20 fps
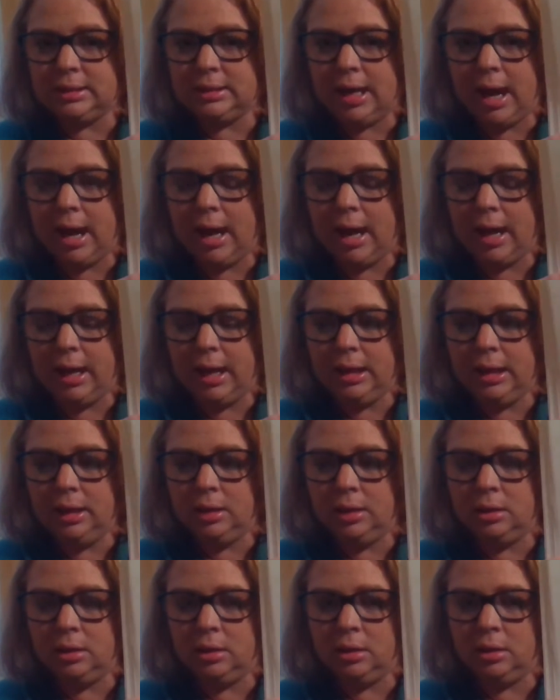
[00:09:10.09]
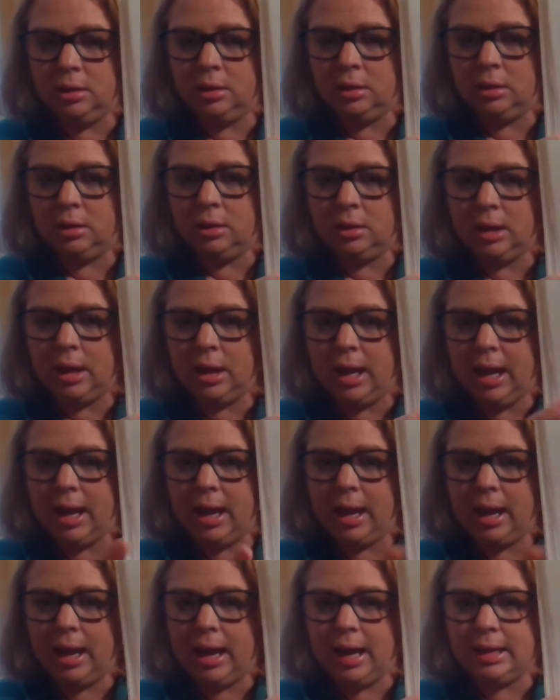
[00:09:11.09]
die
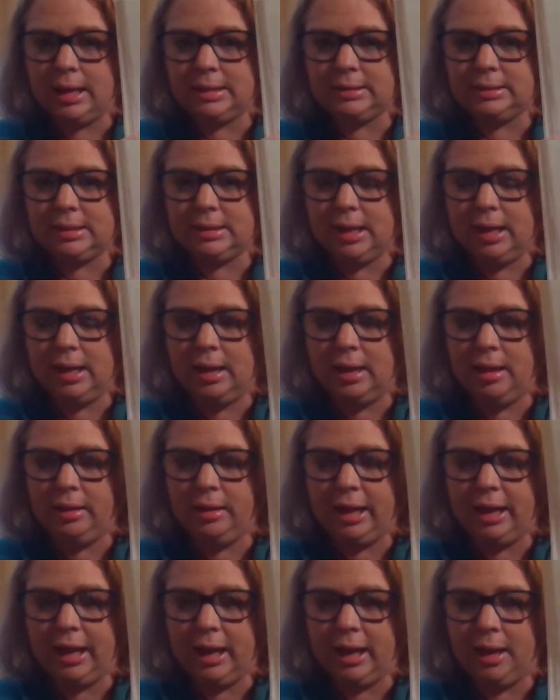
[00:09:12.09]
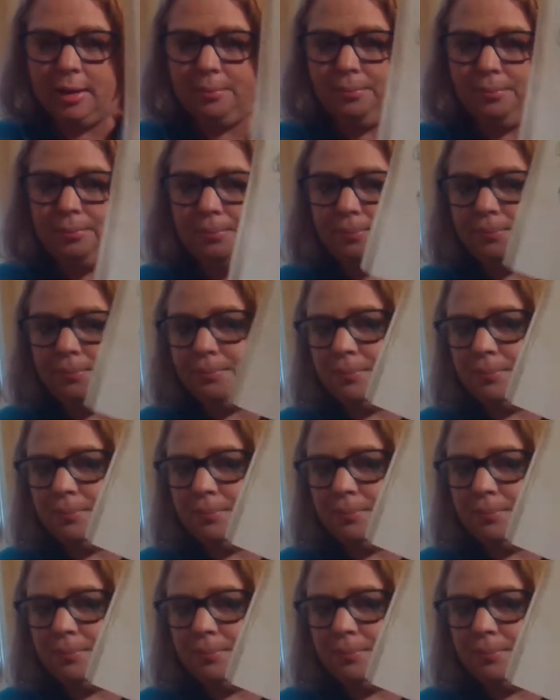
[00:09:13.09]
as a lamb